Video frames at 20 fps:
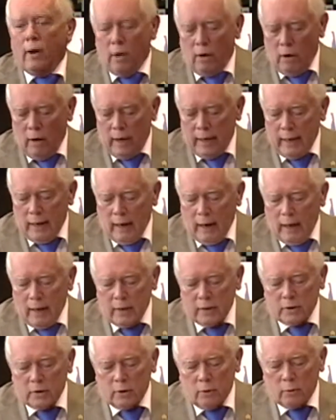All right, now,
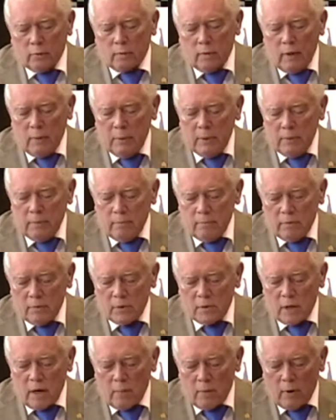so let me
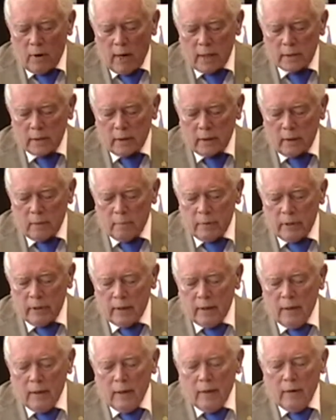summarize a little bit.